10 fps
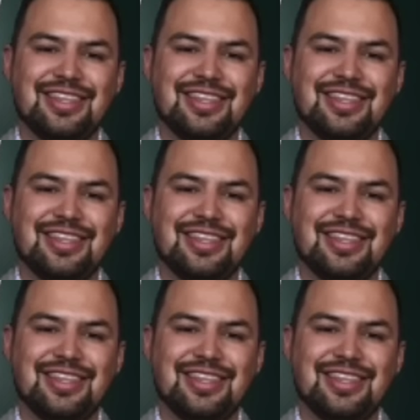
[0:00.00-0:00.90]

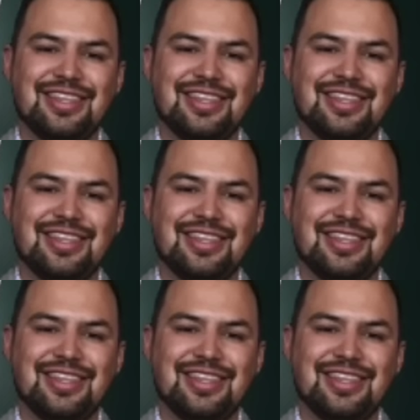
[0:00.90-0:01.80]

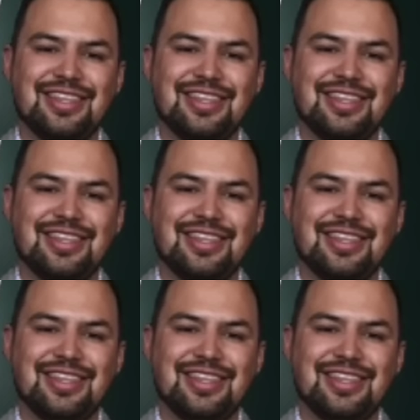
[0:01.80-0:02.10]
(no lip movement)